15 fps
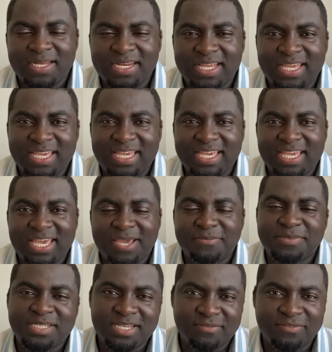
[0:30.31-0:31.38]
they
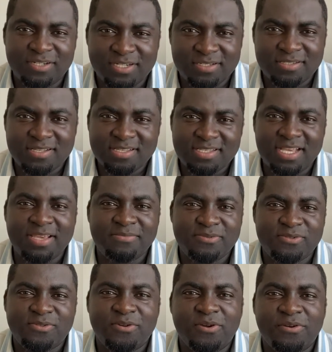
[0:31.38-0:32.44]
kept giving us the same
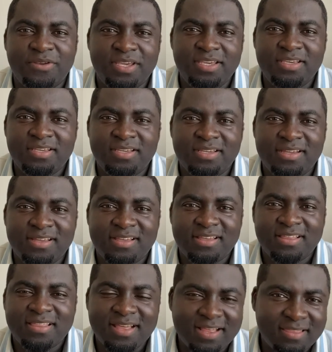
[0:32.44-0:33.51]
story,
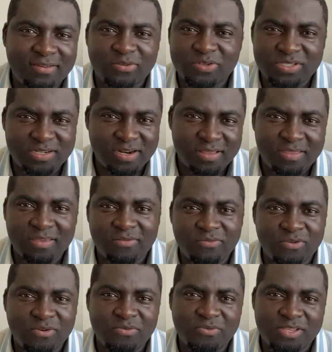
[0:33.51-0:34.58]
that there was nothing
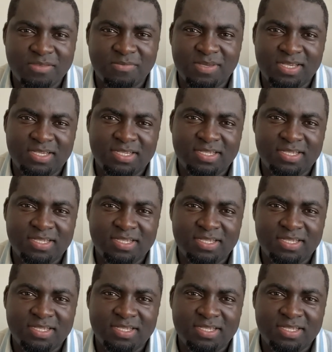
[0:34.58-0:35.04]
wrong with me.